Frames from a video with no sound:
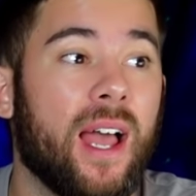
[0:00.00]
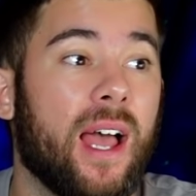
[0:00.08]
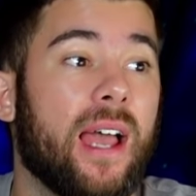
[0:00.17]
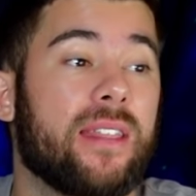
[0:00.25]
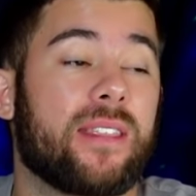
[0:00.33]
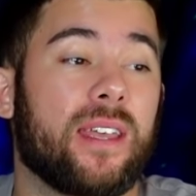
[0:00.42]

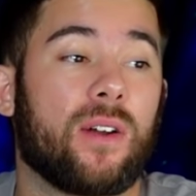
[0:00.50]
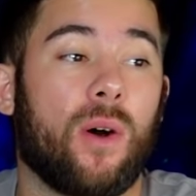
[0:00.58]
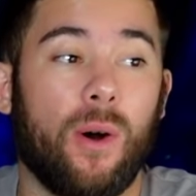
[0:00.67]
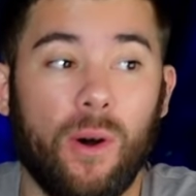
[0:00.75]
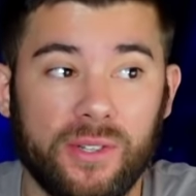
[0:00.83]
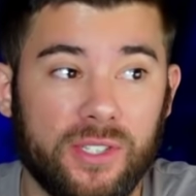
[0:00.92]
And then
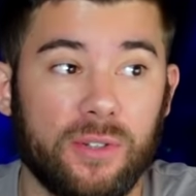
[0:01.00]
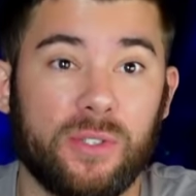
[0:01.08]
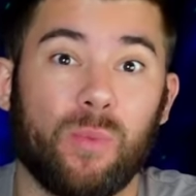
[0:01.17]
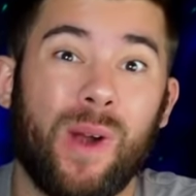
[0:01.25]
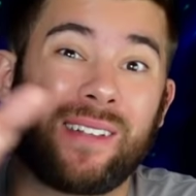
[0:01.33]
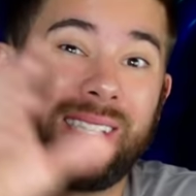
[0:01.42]
also
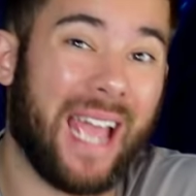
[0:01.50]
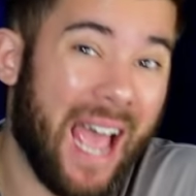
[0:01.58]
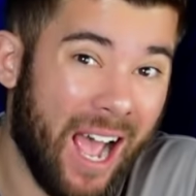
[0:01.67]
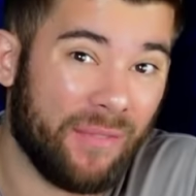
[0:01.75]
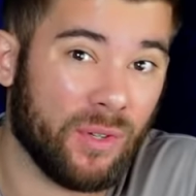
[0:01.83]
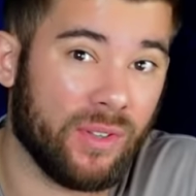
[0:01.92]
directly
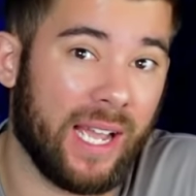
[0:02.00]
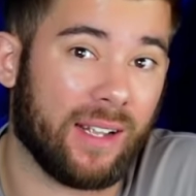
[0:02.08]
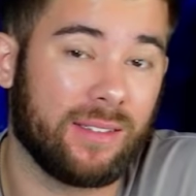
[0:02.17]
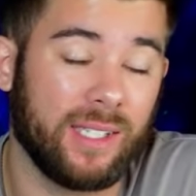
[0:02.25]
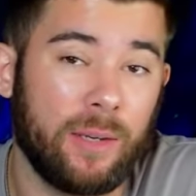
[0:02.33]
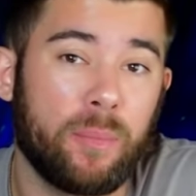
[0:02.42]
after that
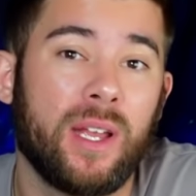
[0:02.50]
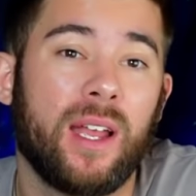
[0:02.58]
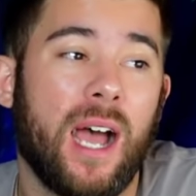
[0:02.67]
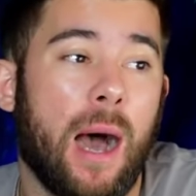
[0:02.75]
clip,